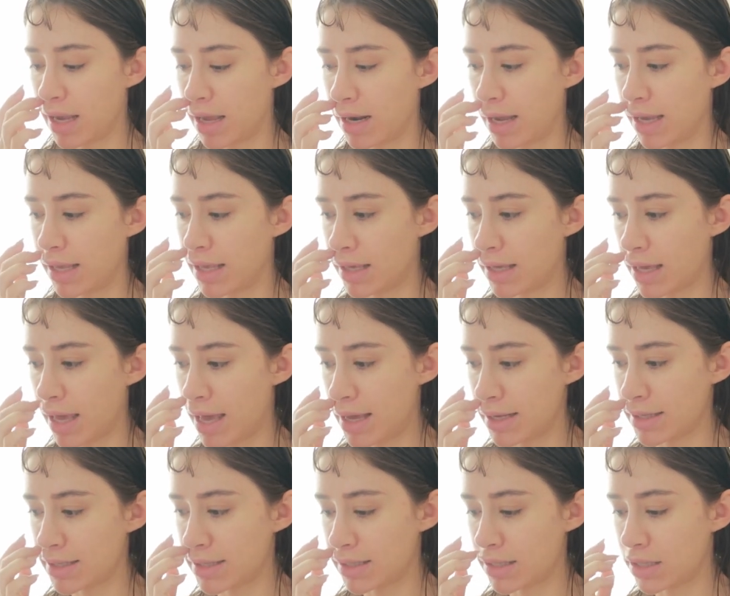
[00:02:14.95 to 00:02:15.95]
and I
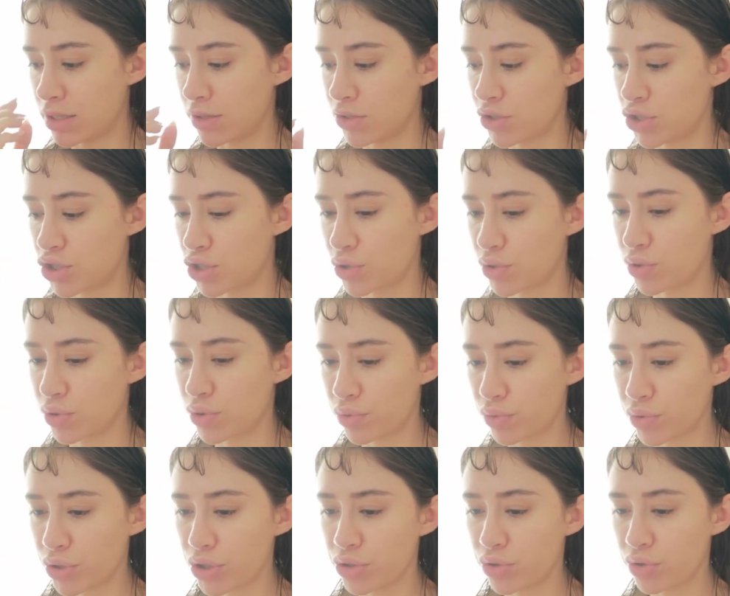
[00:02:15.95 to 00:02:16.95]
guess the
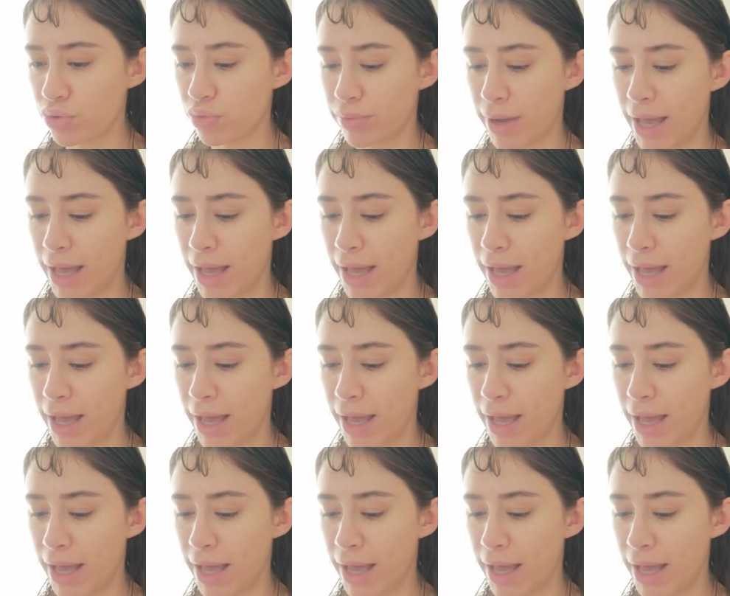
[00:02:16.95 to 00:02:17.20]
true